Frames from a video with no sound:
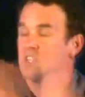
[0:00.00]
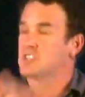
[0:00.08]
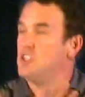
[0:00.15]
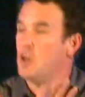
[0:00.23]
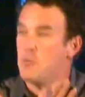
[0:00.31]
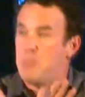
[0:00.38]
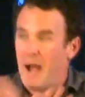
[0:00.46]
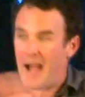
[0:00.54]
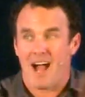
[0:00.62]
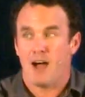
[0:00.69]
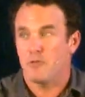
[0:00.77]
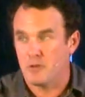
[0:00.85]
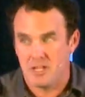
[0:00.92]
there's no
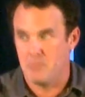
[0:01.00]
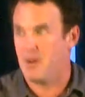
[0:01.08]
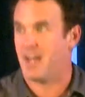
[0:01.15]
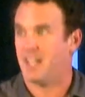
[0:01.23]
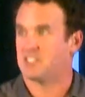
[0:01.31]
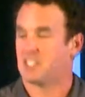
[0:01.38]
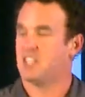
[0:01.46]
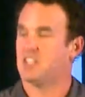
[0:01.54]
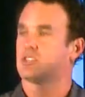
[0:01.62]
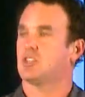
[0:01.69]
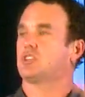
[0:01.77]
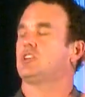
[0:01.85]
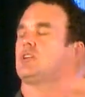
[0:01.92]
poverty mindset, here's
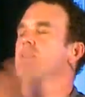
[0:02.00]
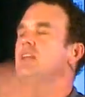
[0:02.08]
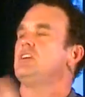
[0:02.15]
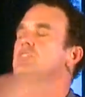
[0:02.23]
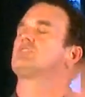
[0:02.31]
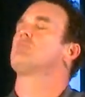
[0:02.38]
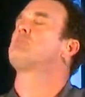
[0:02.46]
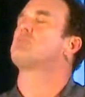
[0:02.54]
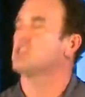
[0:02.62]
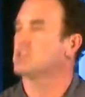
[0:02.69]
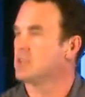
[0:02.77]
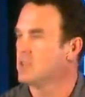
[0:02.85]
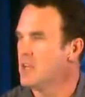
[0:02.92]
the third, here's the
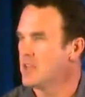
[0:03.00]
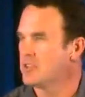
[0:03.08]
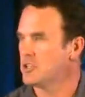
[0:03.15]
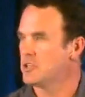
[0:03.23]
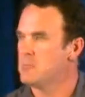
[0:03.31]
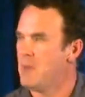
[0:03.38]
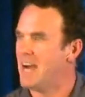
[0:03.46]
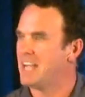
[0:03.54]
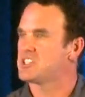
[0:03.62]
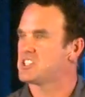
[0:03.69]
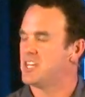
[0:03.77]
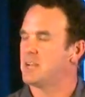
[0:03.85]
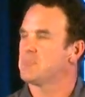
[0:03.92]
third, third
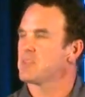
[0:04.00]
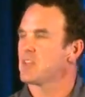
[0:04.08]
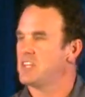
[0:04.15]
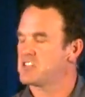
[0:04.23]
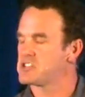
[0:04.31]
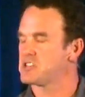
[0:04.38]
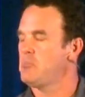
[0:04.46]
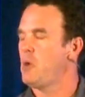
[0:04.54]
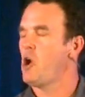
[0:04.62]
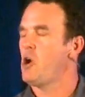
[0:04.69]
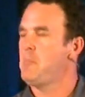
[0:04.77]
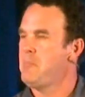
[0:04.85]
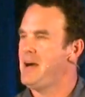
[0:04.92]
mindset that
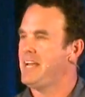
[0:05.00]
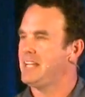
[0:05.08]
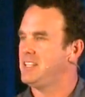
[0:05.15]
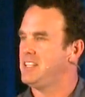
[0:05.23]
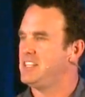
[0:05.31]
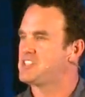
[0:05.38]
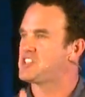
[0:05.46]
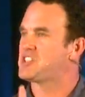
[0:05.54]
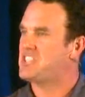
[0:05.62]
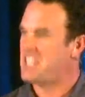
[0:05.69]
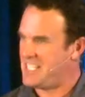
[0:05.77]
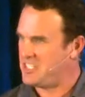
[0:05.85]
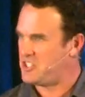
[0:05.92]
small-minded is
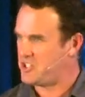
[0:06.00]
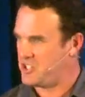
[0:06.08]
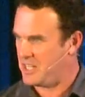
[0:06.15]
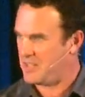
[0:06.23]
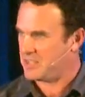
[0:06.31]
stingy